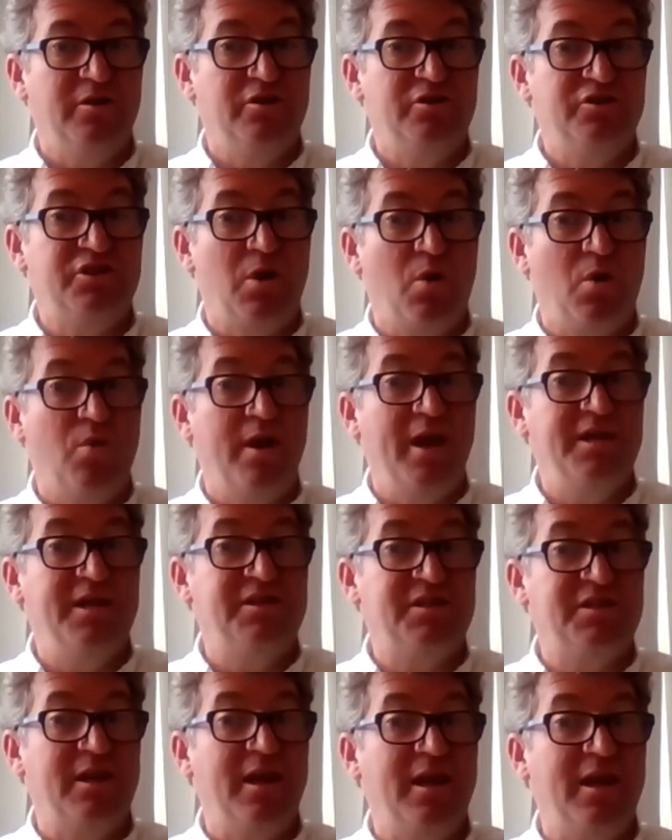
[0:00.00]
So is
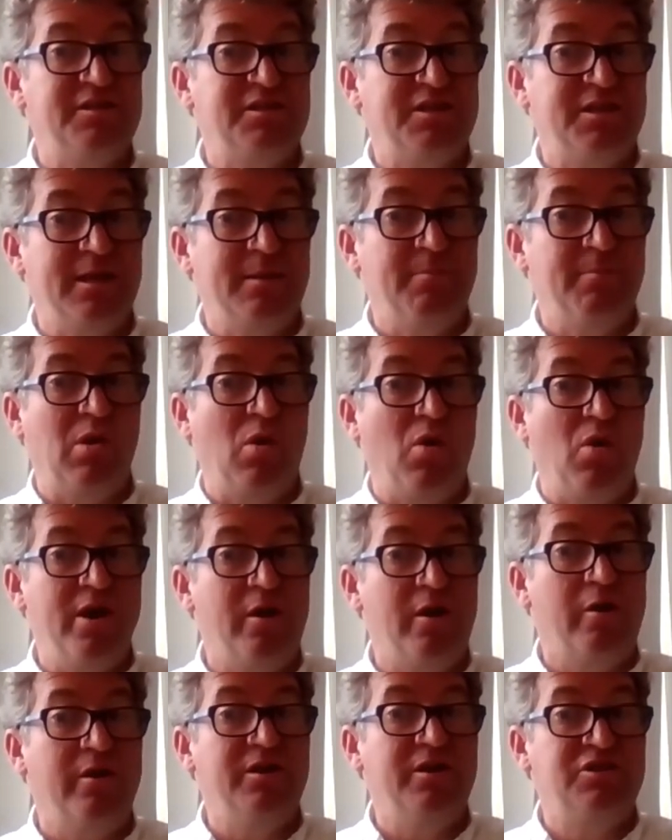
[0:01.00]
the
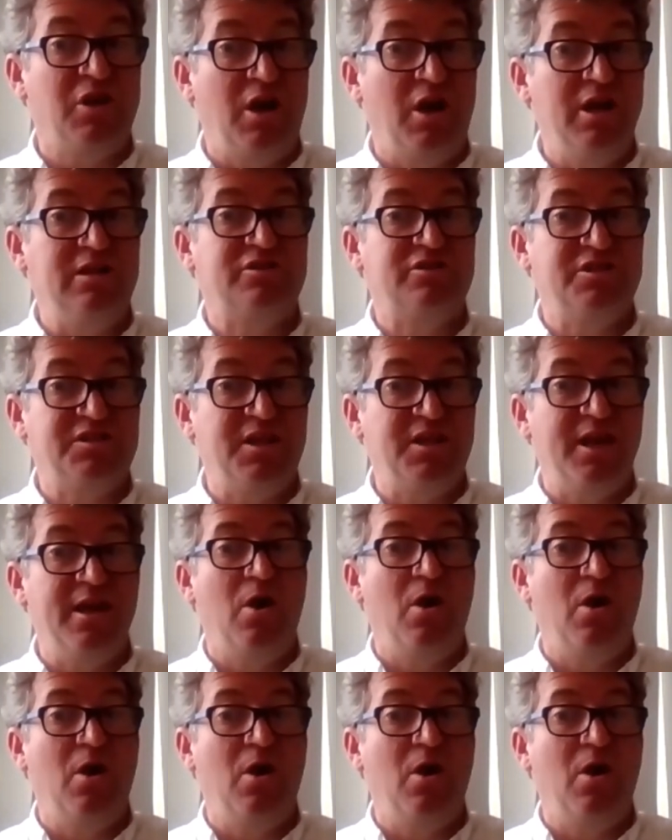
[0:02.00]
employer entitled to say,